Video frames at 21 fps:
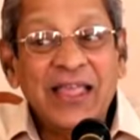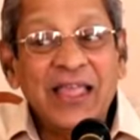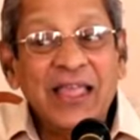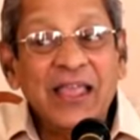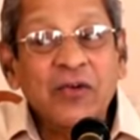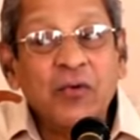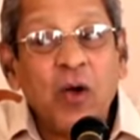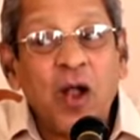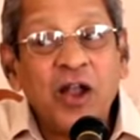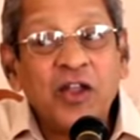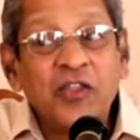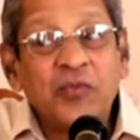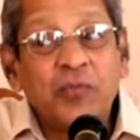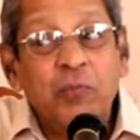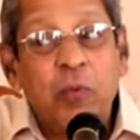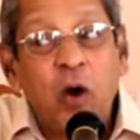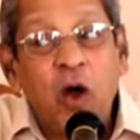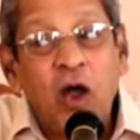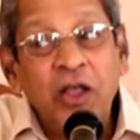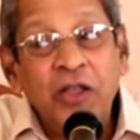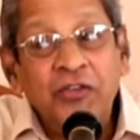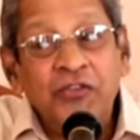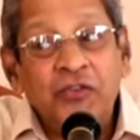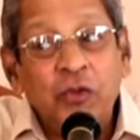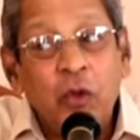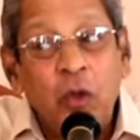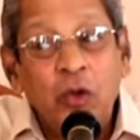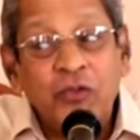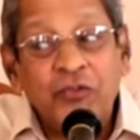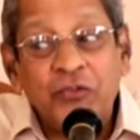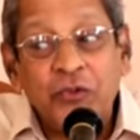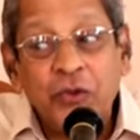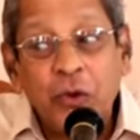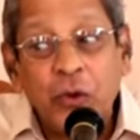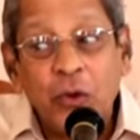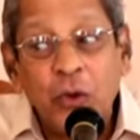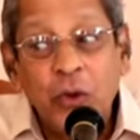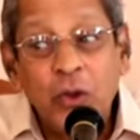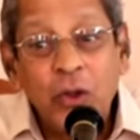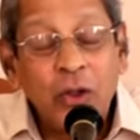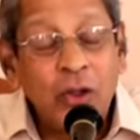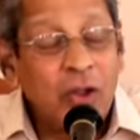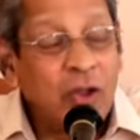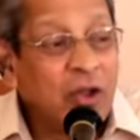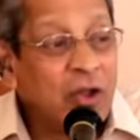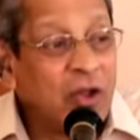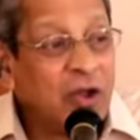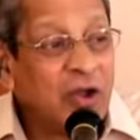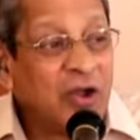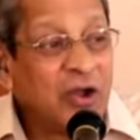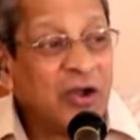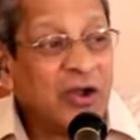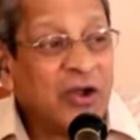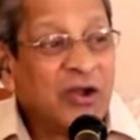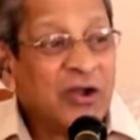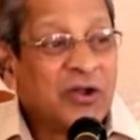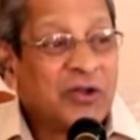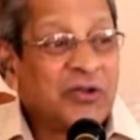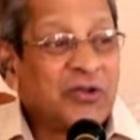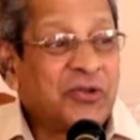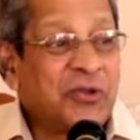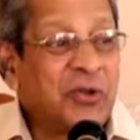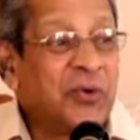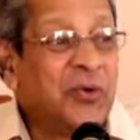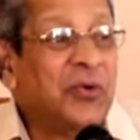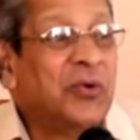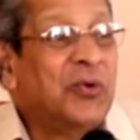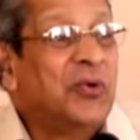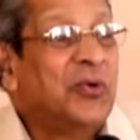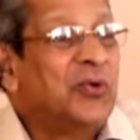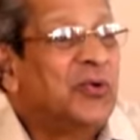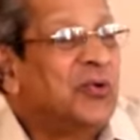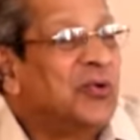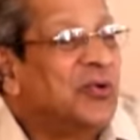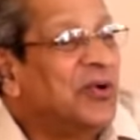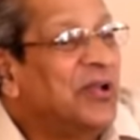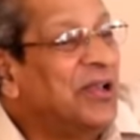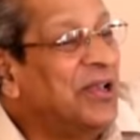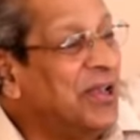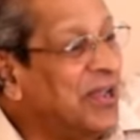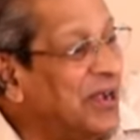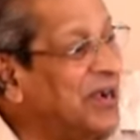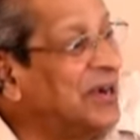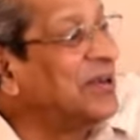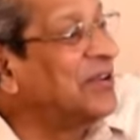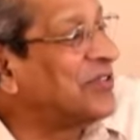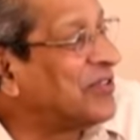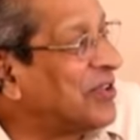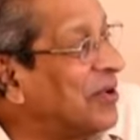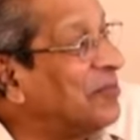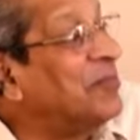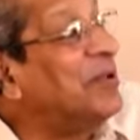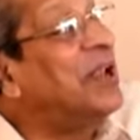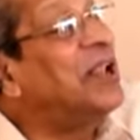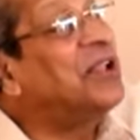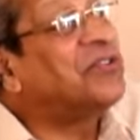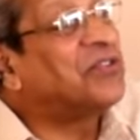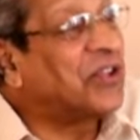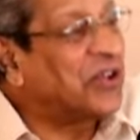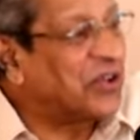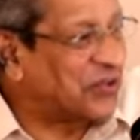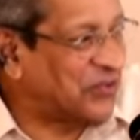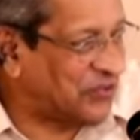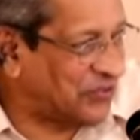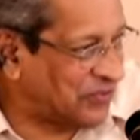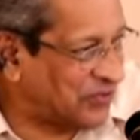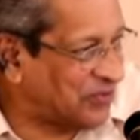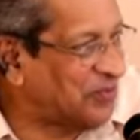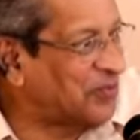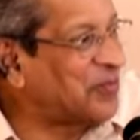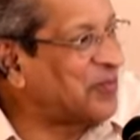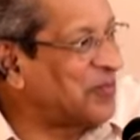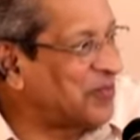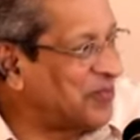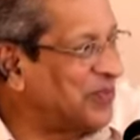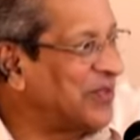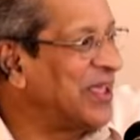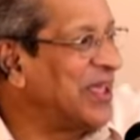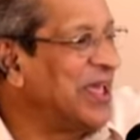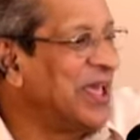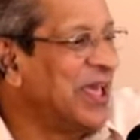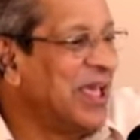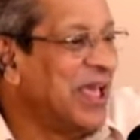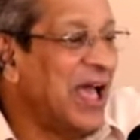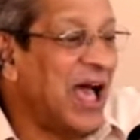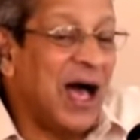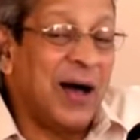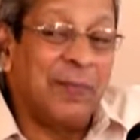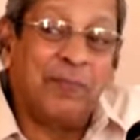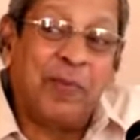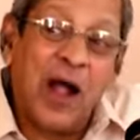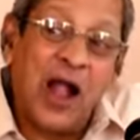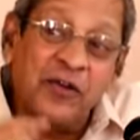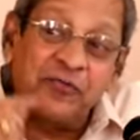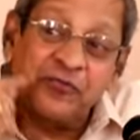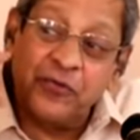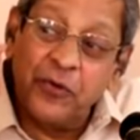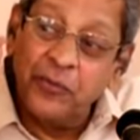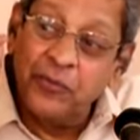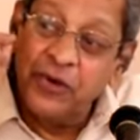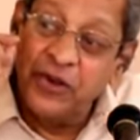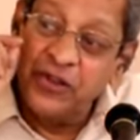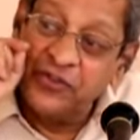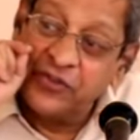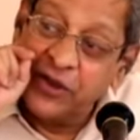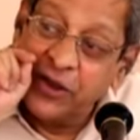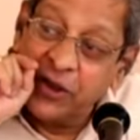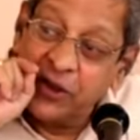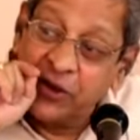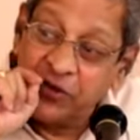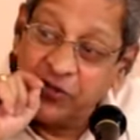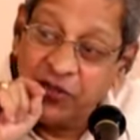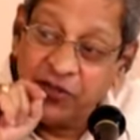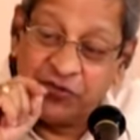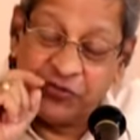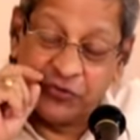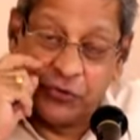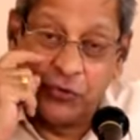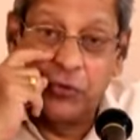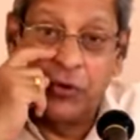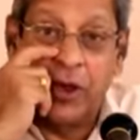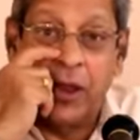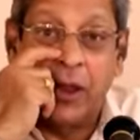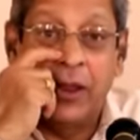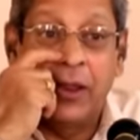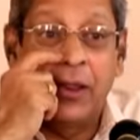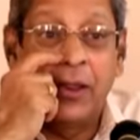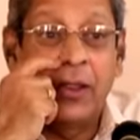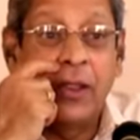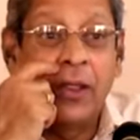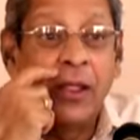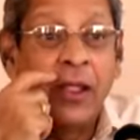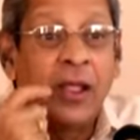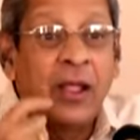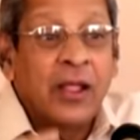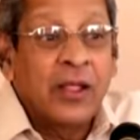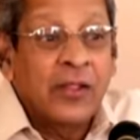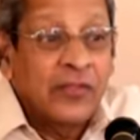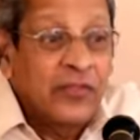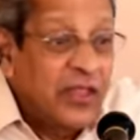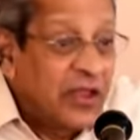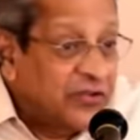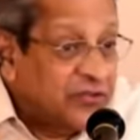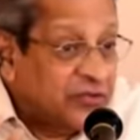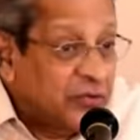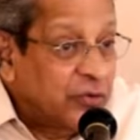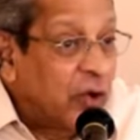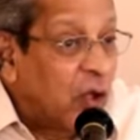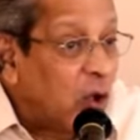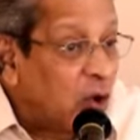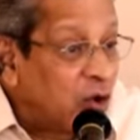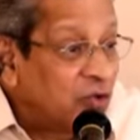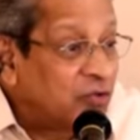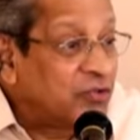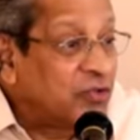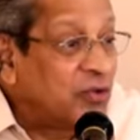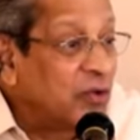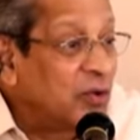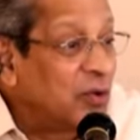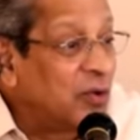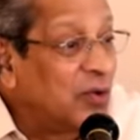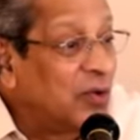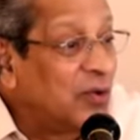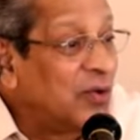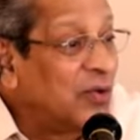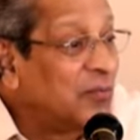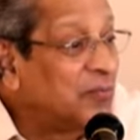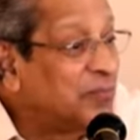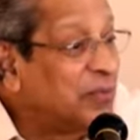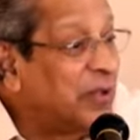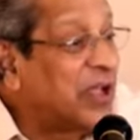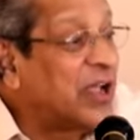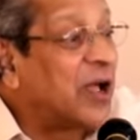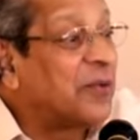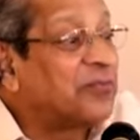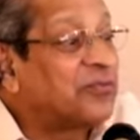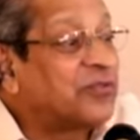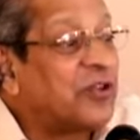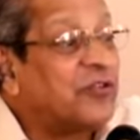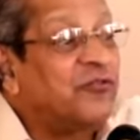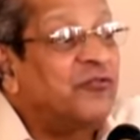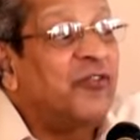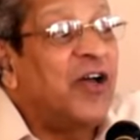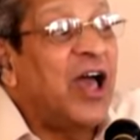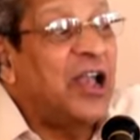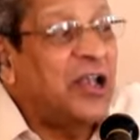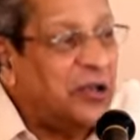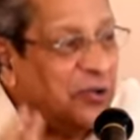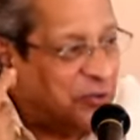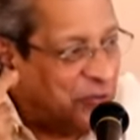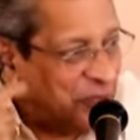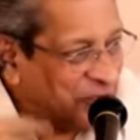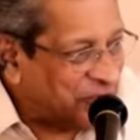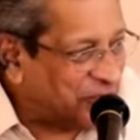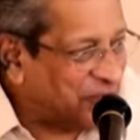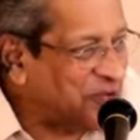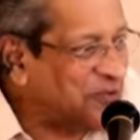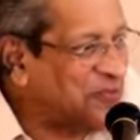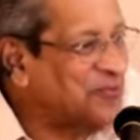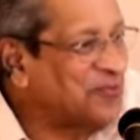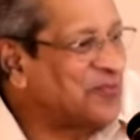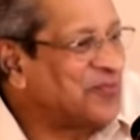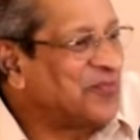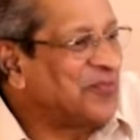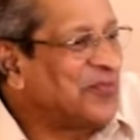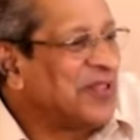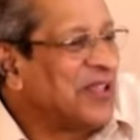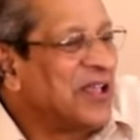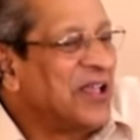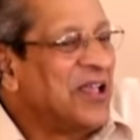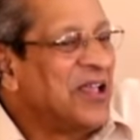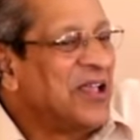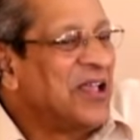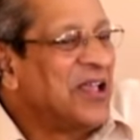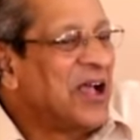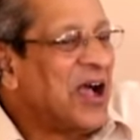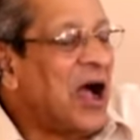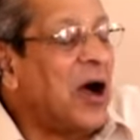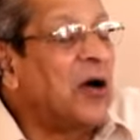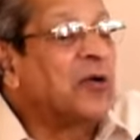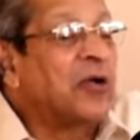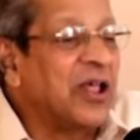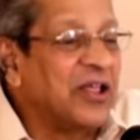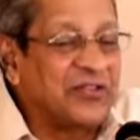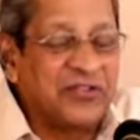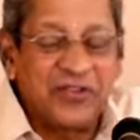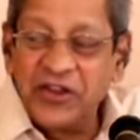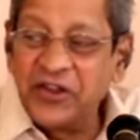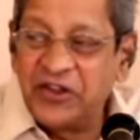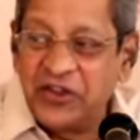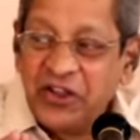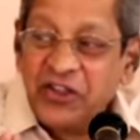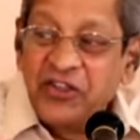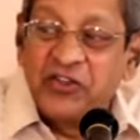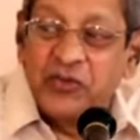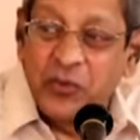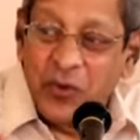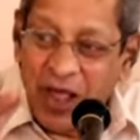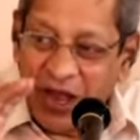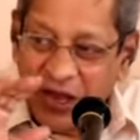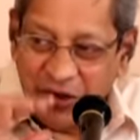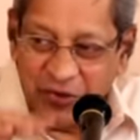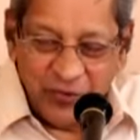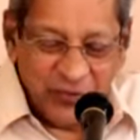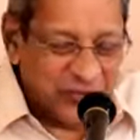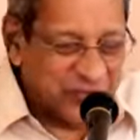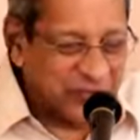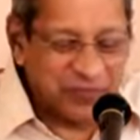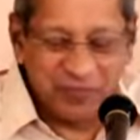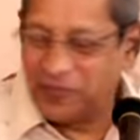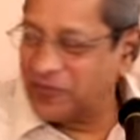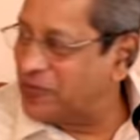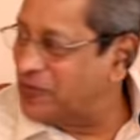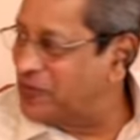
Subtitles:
He wants boys also to learn some lessons. Apart from listening to the story, they should also pick up some values. How does he teach values?